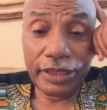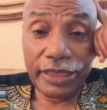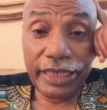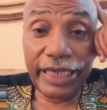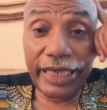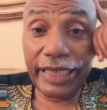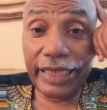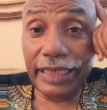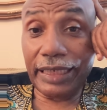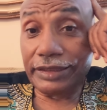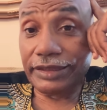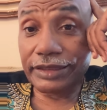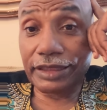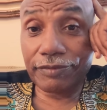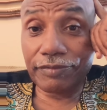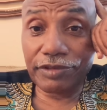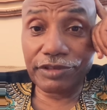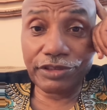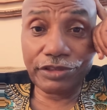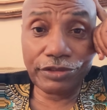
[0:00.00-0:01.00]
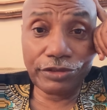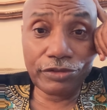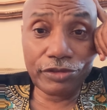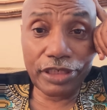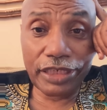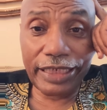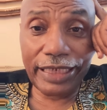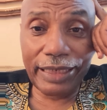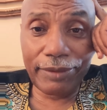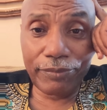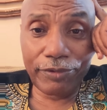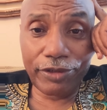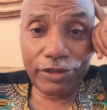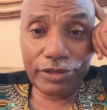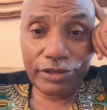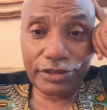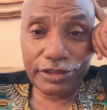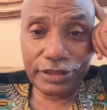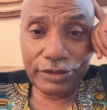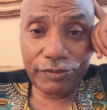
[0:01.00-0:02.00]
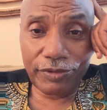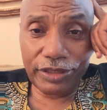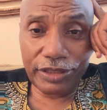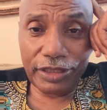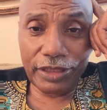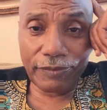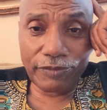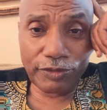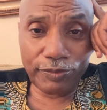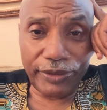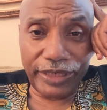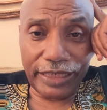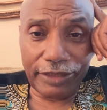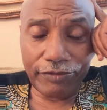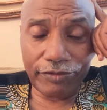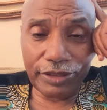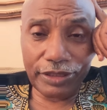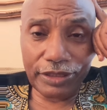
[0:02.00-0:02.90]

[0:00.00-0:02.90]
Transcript: And I said, well, just do the lab work and see what it comes back